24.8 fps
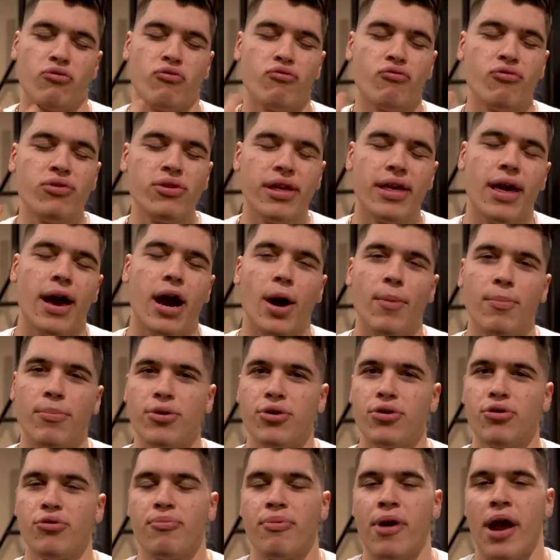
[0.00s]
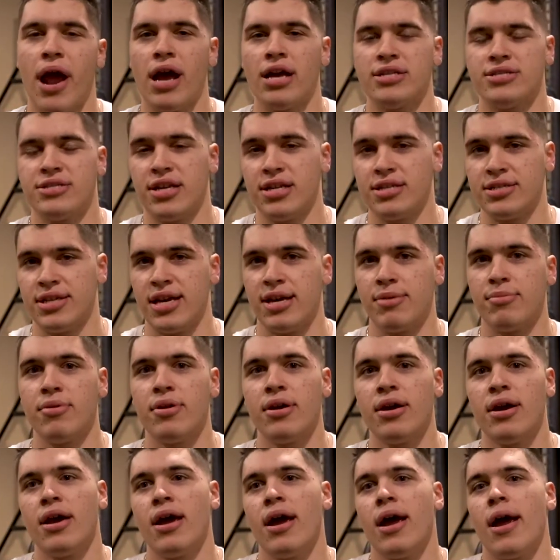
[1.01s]
really help you pass the exam.
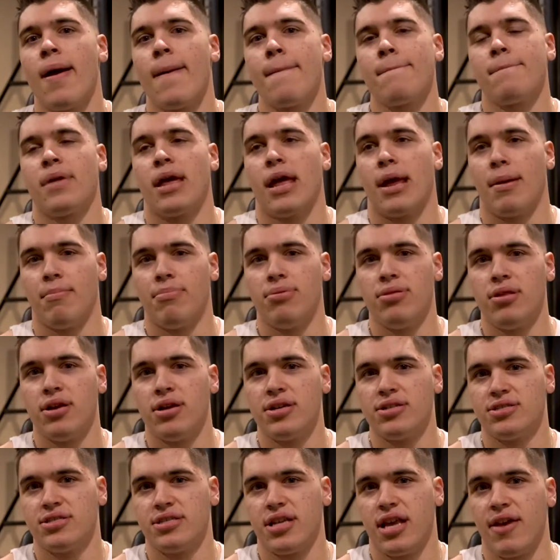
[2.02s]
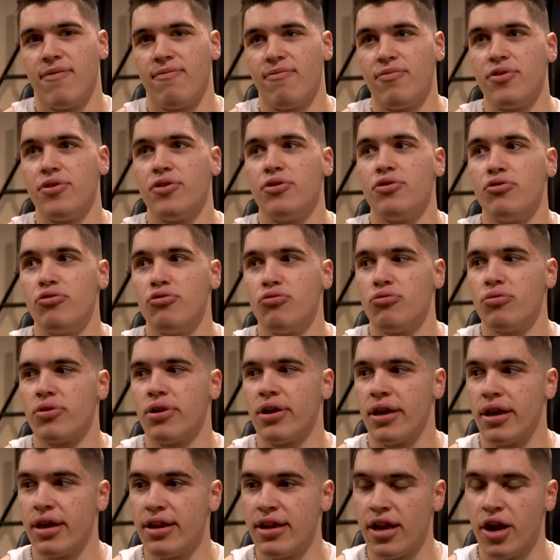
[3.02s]
And plus, if you
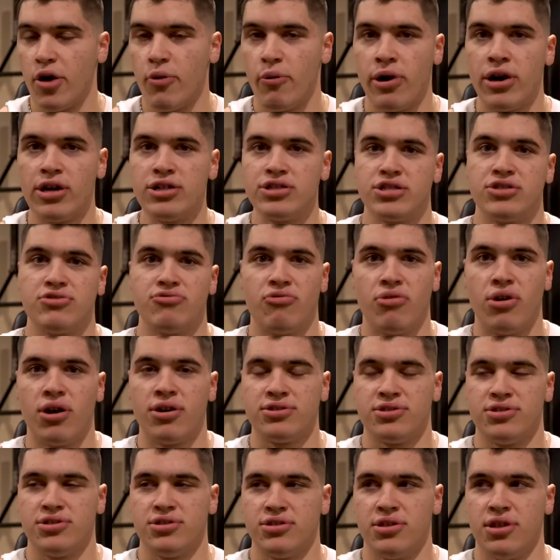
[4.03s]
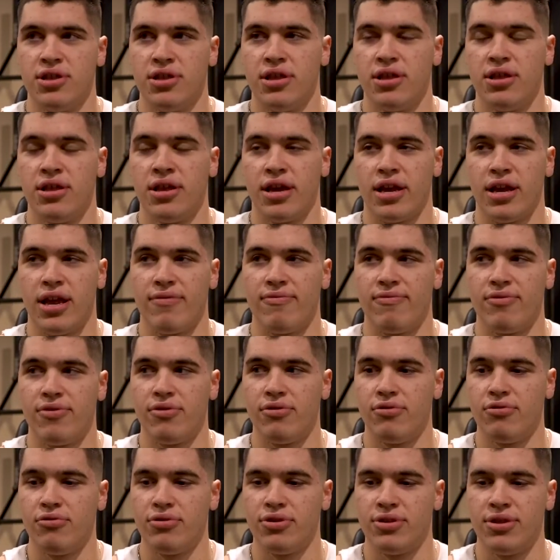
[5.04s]
get a question wrong, so if
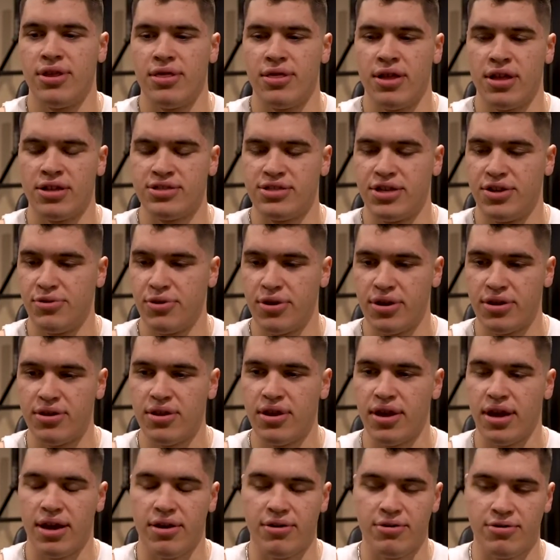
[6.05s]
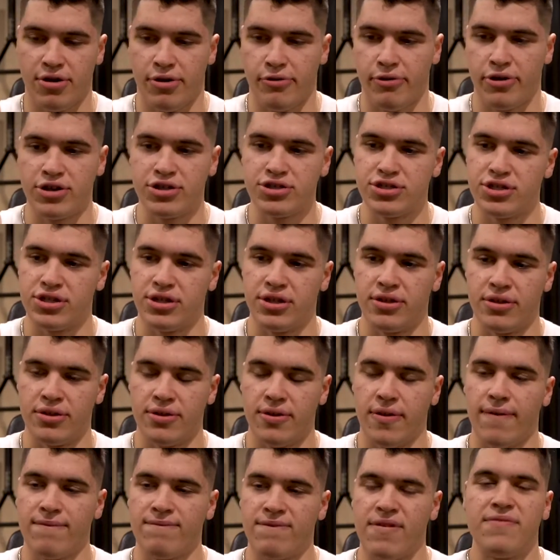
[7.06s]
you, let's say you get question
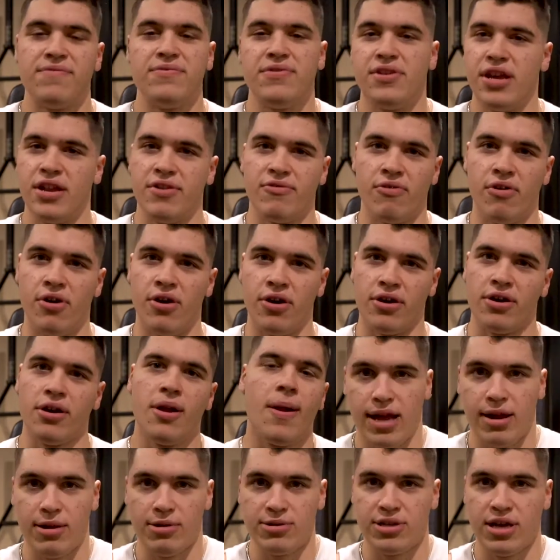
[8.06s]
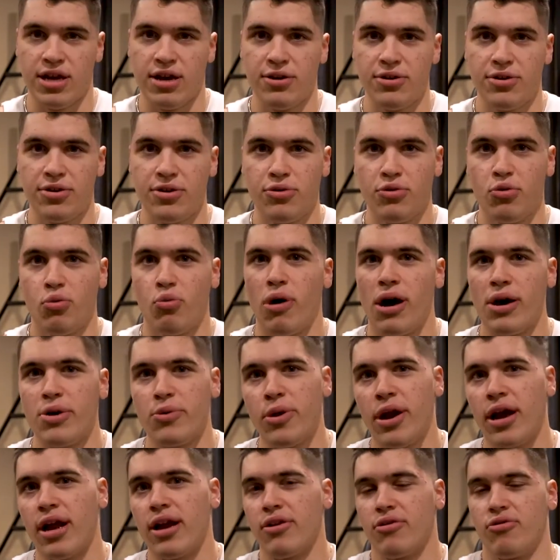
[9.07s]
15 wrong, it'll tell you why you
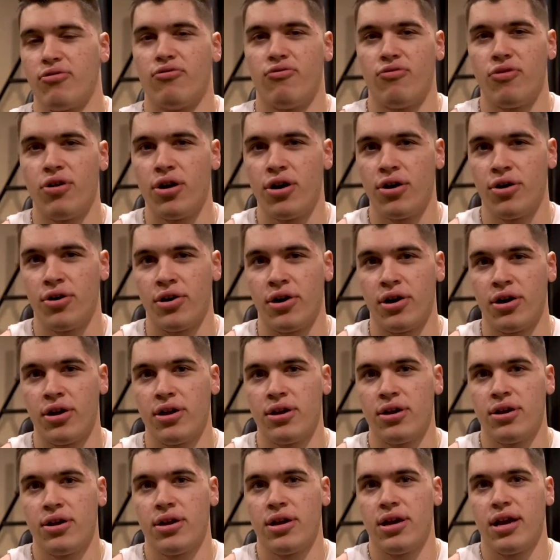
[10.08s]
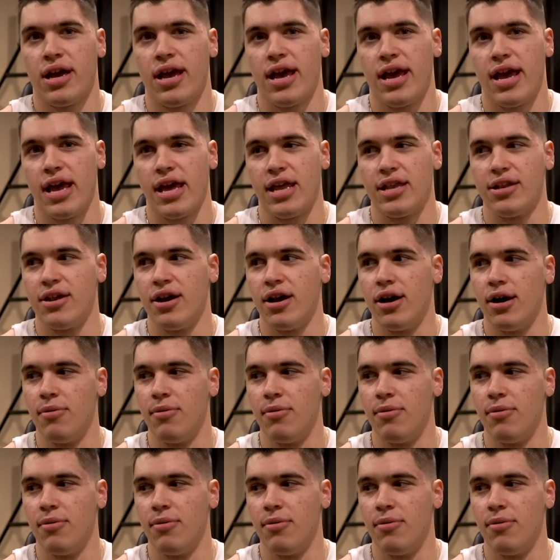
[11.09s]
got it wrong, and